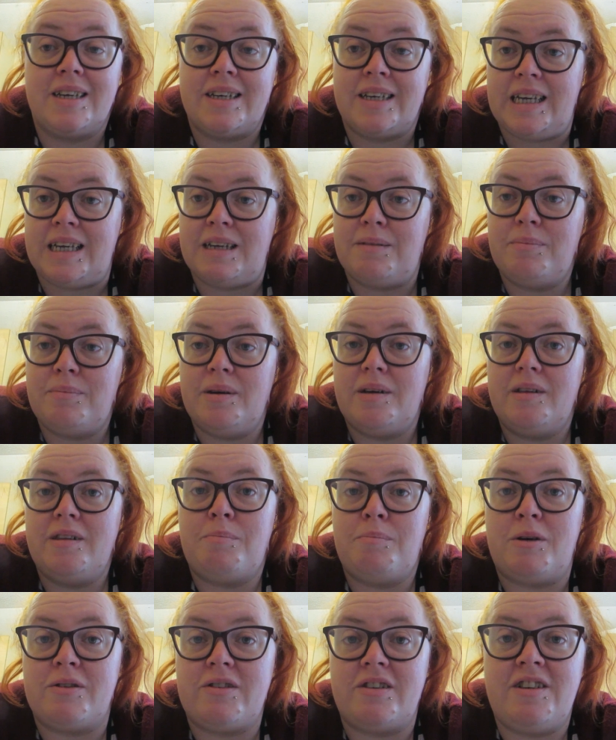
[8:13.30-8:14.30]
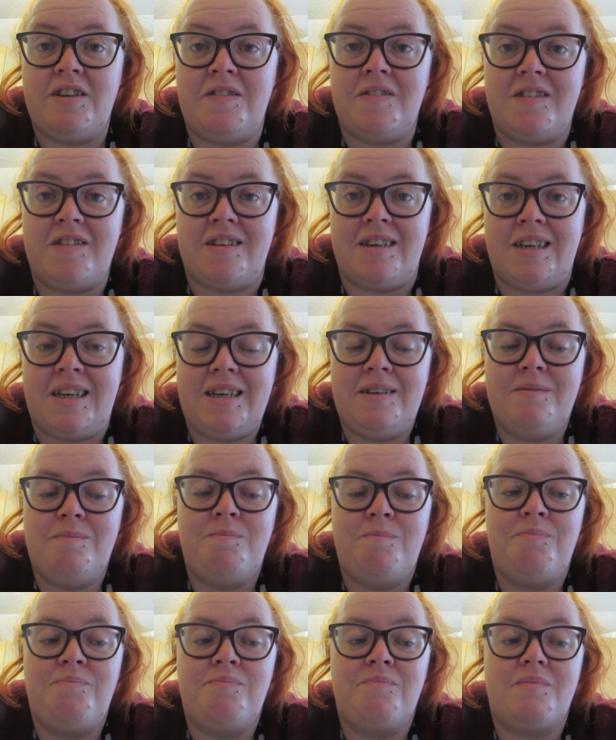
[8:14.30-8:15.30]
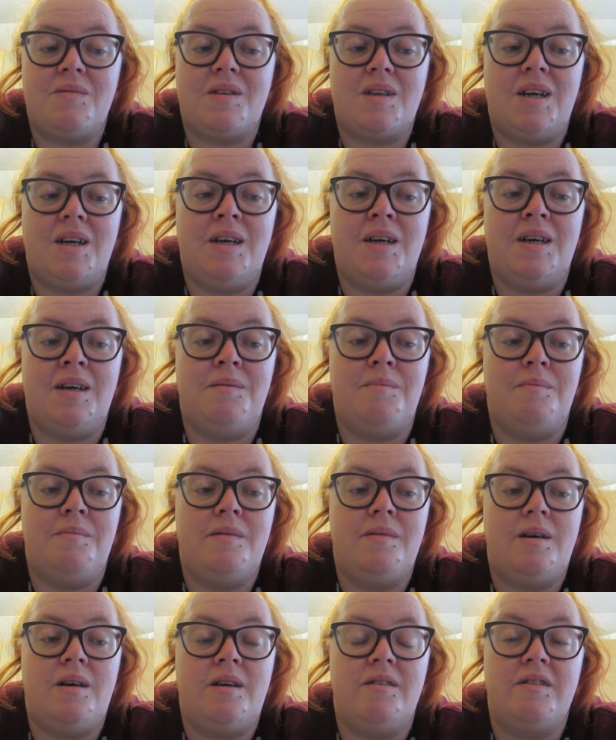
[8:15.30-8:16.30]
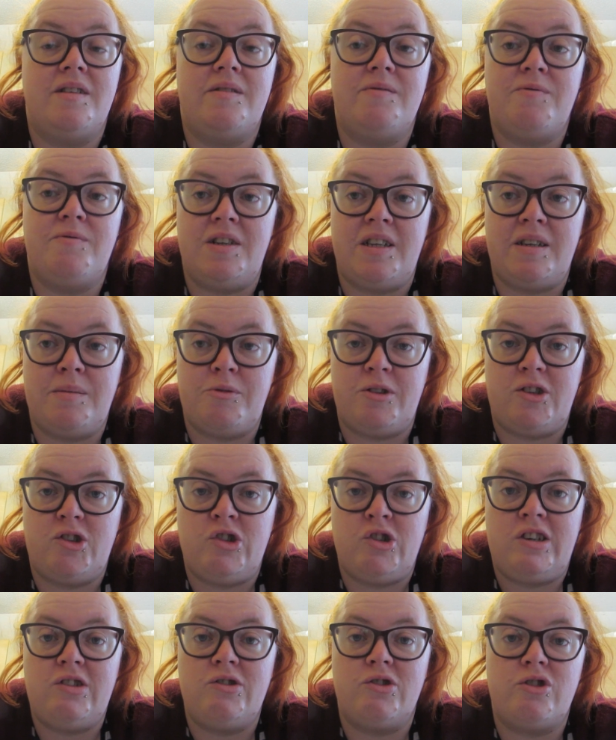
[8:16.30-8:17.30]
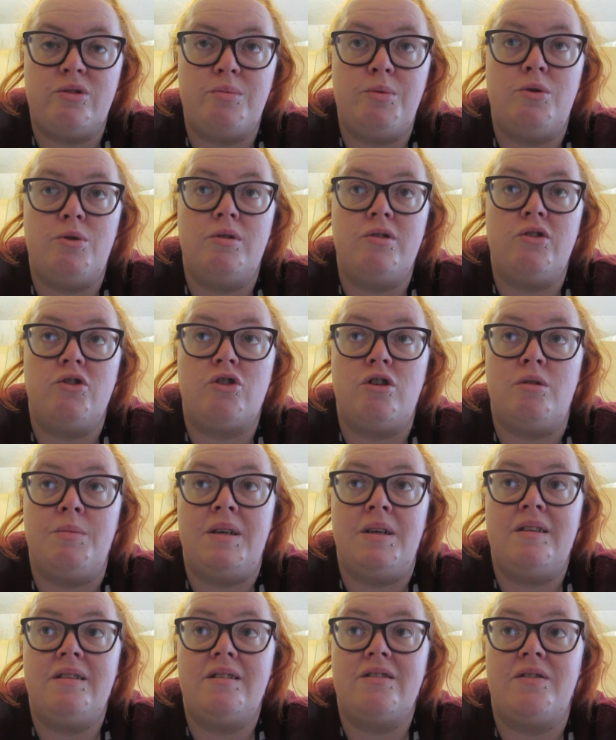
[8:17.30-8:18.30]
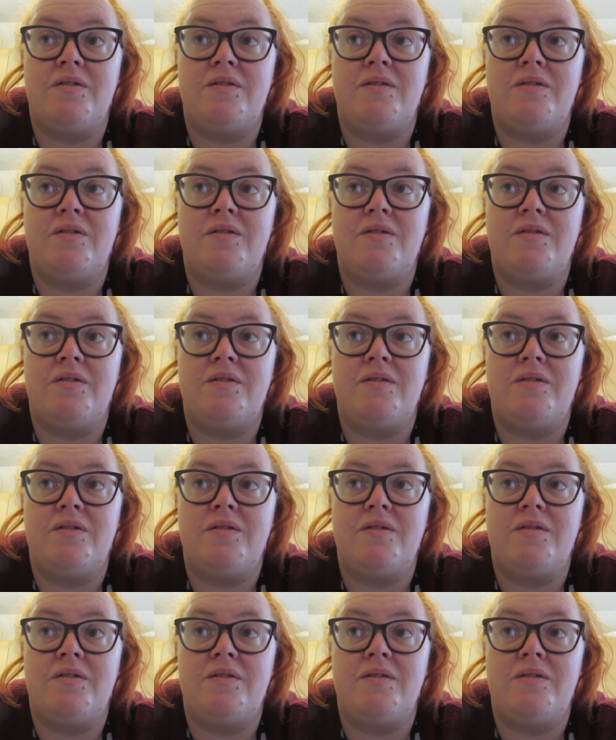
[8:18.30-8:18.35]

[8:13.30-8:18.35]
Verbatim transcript: keep the positivity. I really appreciate your support and your comments.